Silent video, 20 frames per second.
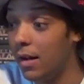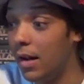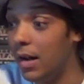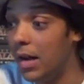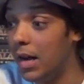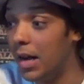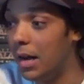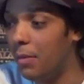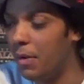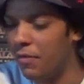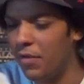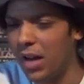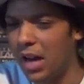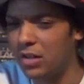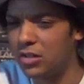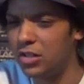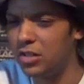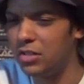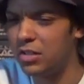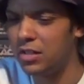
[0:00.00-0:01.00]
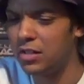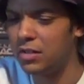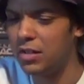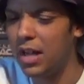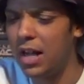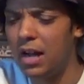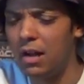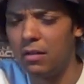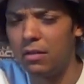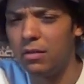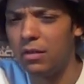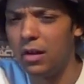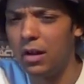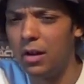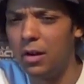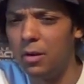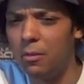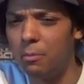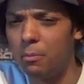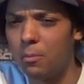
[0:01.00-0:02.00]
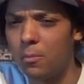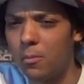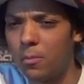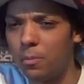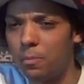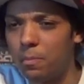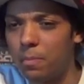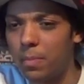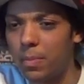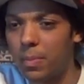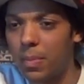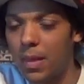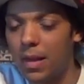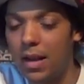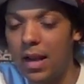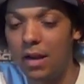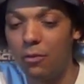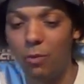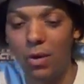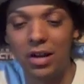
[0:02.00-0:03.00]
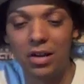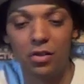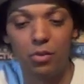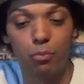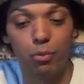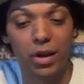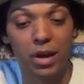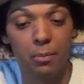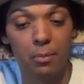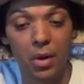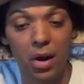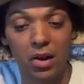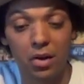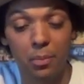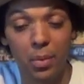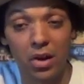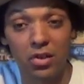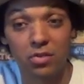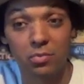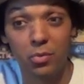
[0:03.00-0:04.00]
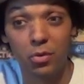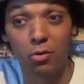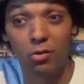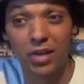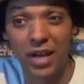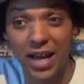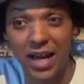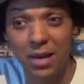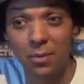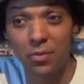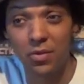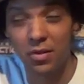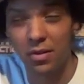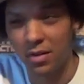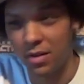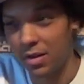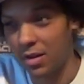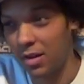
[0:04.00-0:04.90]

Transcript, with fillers: Um, I think actually he did it. Yeah, um, he had went in the Bring and Buy to buy some more games.